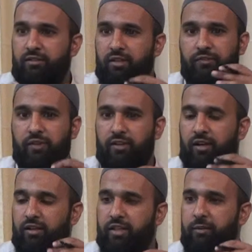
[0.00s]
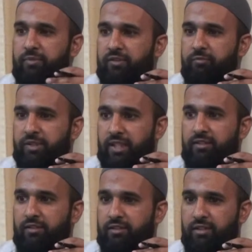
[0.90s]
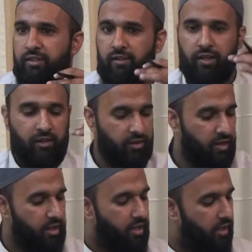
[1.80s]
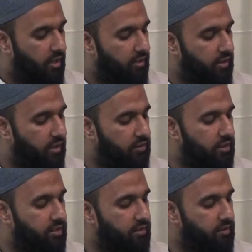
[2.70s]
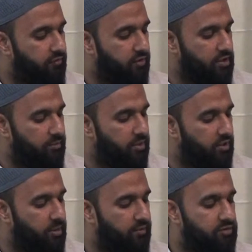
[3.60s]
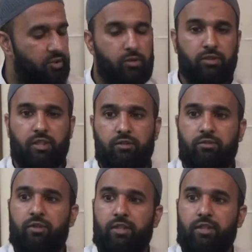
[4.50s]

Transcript: different, all types of possessors in there, right? Now, for example, here we have Zawjatu